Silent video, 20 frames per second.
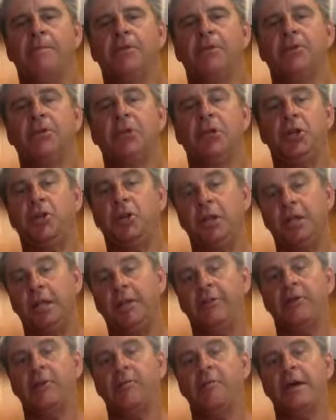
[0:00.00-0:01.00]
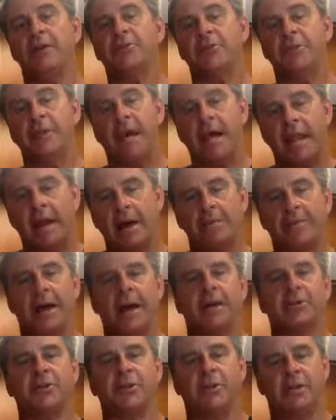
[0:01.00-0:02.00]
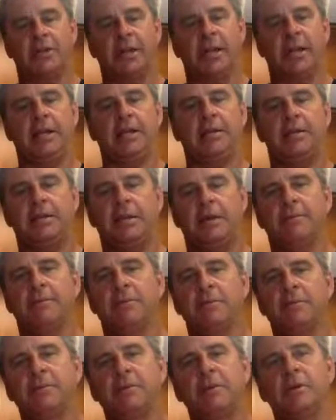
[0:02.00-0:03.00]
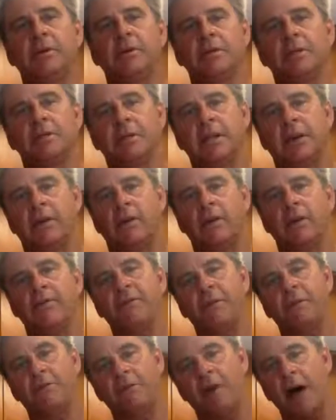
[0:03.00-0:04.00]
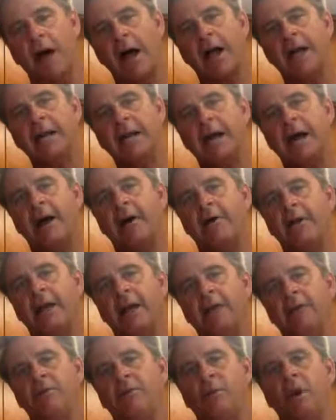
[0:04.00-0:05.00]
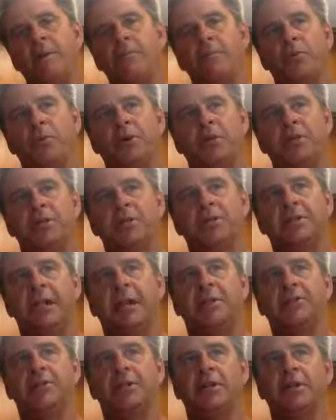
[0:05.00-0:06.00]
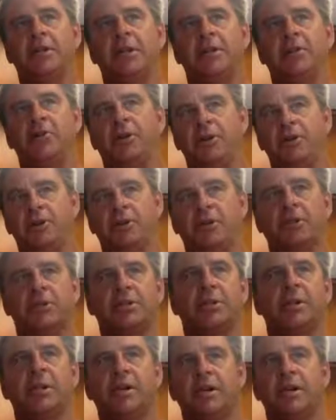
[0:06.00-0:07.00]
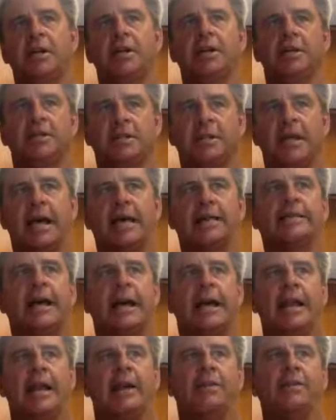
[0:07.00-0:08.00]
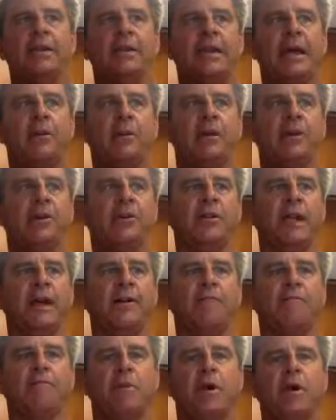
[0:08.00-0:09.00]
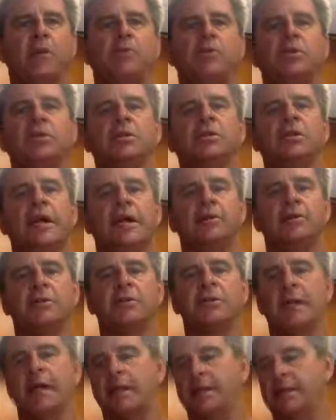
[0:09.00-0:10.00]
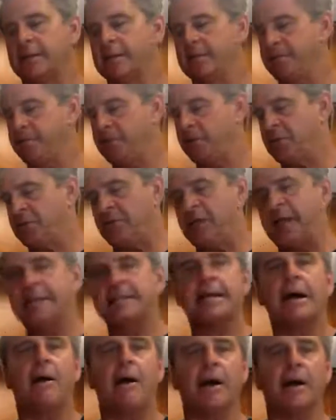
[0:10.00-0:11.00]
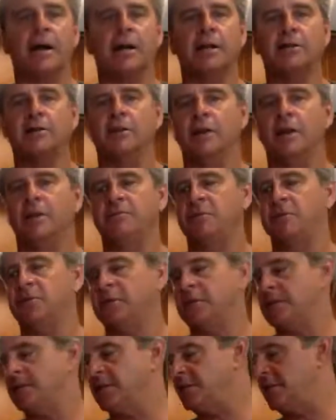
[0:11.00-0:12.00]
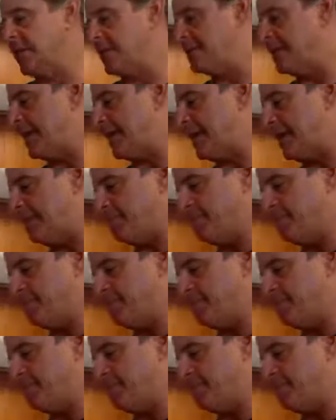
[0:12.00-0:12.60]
So you can either measure that out by actually taking the tablespoon, or if you've eyed it out and you want presentation, then you can just slice that up, and that way you don't have mush inside your salad. So that's how I'm going to do it. I'm just going to slice that up.